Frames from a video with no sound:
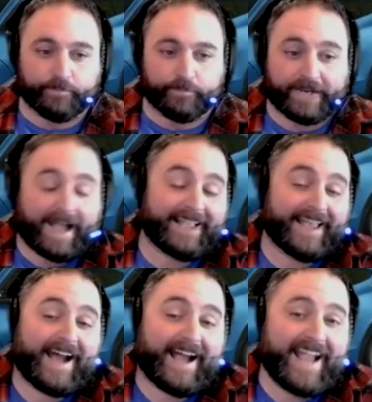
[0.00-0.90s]
but
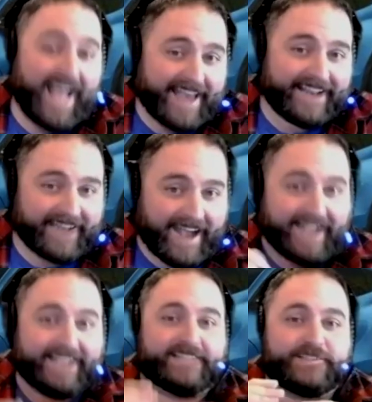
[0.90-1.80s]
again, I
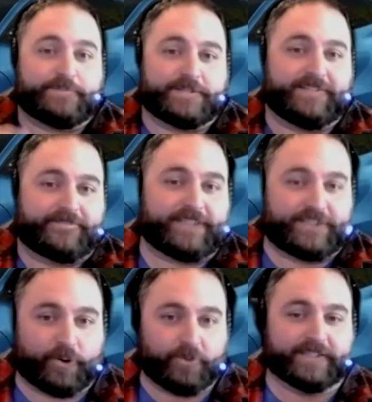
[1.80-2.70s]
had specifically
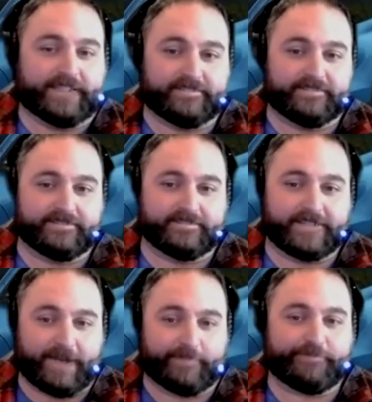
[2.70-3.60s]
told it
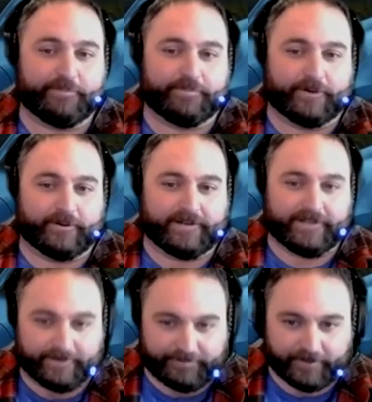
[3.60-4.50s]
comfort, or
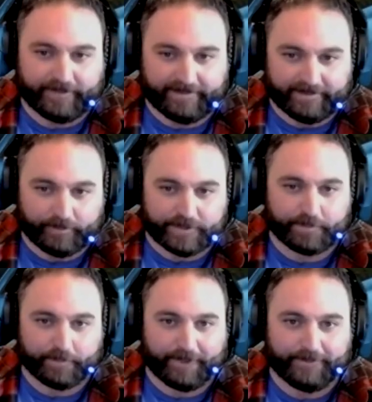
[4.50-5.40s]
for the
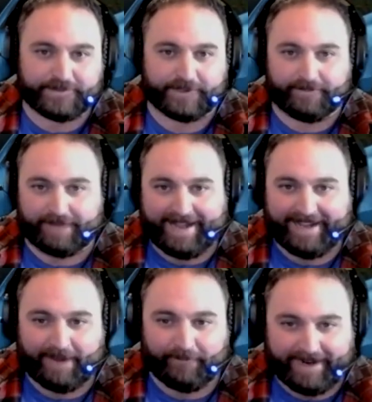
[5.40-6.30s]
whisper mode, so I
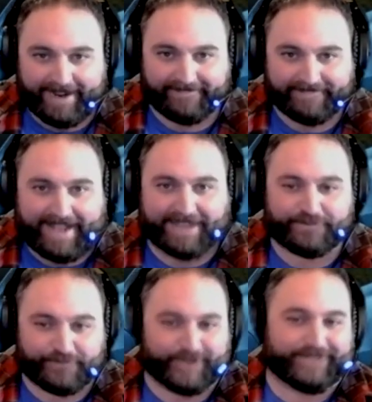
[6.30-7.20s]
got what I
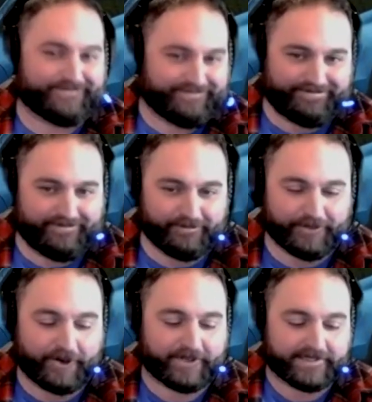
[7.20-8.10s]
asked for
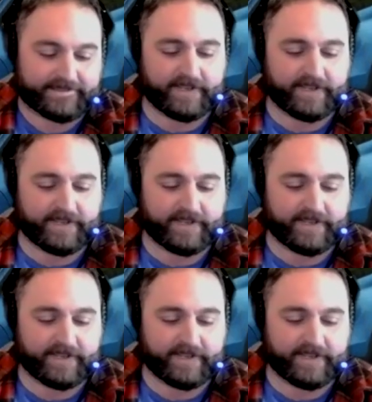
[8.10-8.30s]
regardless.